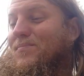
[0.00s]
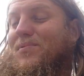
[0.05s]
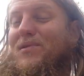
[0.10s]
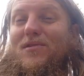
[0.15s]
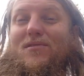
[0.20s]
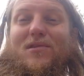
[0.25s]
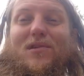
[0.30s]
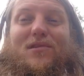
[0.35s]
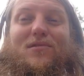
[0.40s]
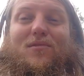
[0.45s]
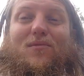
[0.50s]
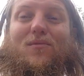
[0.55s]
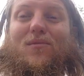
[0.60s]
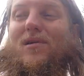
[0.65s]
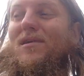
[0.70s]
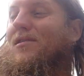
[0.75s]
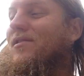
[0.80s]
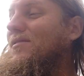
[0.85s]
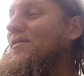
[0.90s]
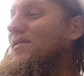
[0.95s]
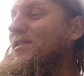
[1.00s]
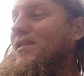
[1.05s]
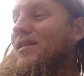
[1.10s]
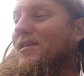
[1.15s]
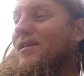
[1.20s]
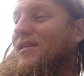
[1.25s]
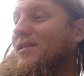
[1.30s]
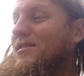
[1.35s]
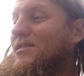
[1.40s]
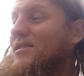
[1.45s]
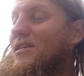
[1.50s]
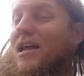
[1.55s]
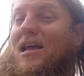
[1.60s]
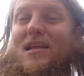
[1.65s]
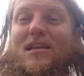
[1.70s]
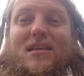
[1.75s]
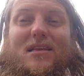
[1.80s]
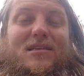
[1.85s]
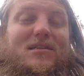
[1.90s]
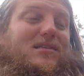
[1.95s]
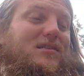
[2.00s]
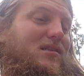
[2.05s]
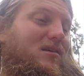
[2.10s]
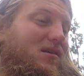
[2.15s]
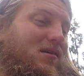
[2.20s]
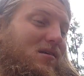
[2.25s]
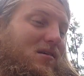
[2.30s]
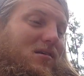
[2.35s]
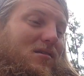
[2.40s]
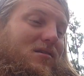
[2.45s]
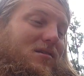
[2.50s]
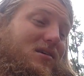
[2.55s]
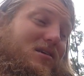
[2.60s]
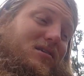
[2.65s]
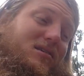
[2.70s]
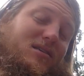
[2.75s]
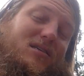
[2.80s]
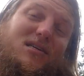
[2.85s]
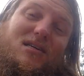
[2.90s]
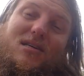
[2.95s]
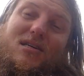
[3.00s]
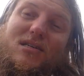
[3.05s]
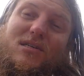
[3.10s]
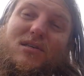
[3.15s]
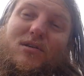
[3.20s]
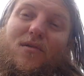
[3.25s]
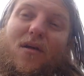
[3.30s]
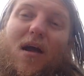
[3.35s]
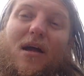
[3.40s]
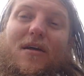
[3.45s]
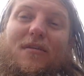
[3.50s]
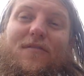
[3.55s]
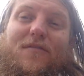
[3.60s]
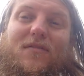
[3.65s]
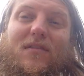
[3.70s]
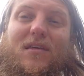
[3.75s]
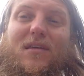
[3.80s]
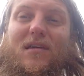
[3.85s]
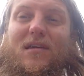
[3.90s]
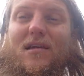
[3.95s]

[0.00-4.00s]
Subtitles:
beauty, the wonder, the sadness, the strife,